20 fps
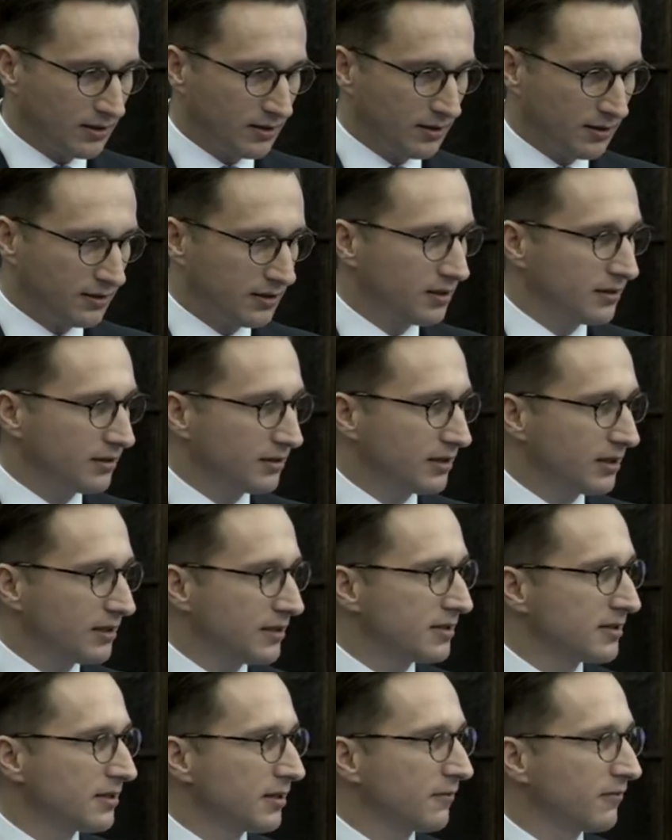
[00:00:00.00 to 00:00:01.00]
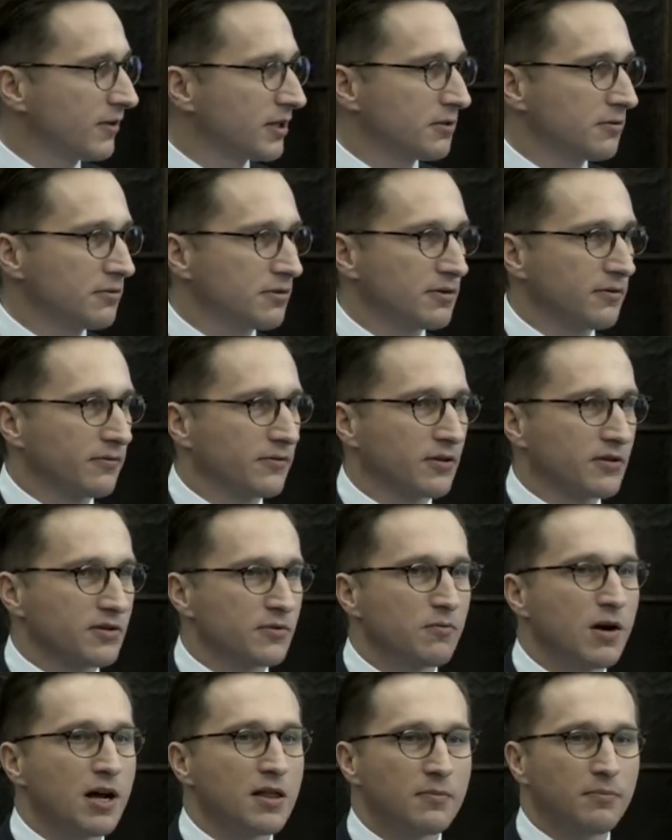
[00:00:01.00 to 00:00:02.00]
the listing venue is, of course,
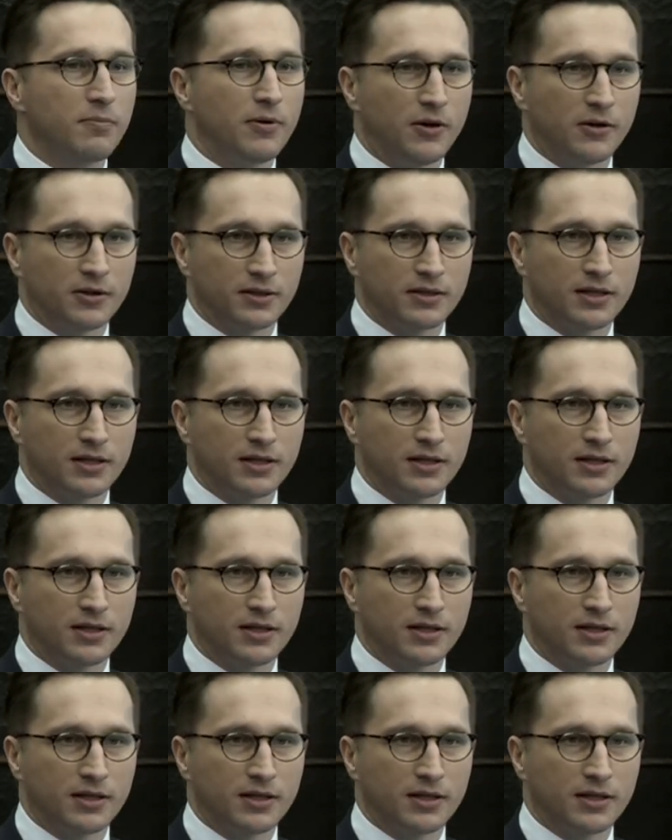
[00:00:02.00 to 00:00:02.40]
one point.